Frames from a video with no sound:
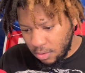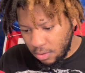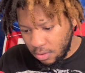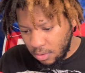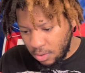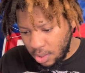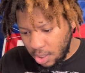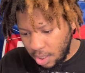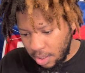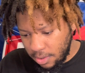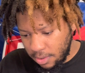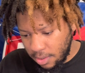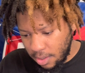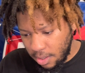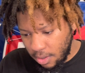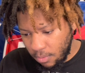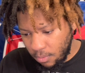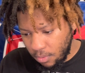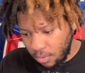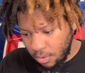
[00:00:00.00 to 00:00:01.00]
Not
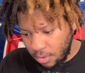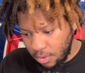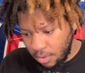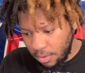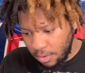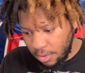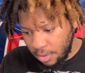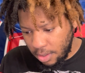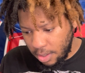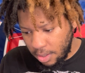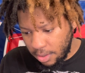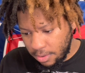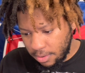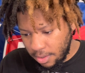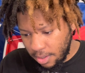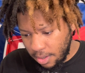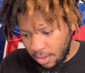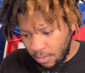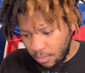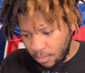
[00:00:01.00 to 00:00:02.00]
that one. Not
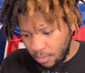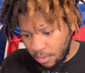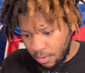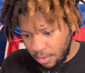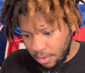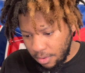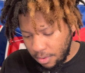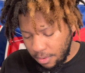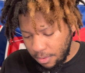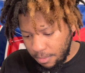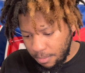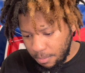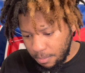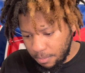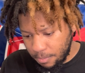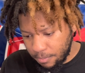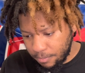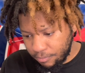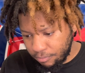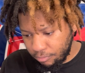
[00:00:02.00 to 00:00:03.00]
that one.
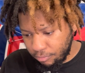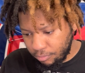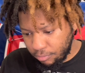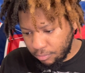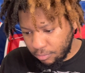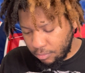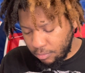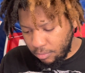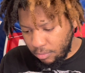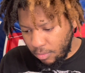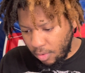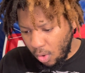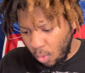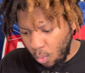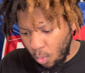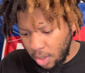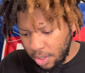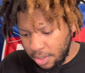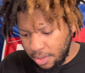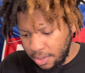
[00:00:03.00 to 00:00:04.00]

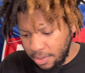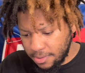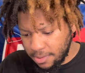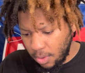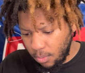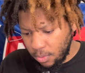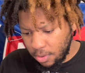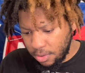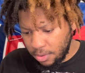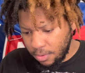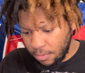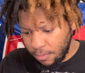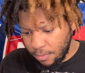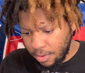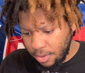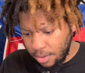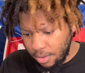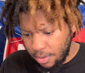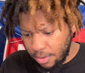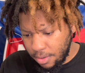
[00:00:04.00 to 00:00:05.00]
One of these I wanted to
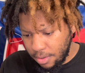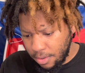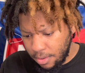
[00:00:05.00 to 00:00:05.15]
read.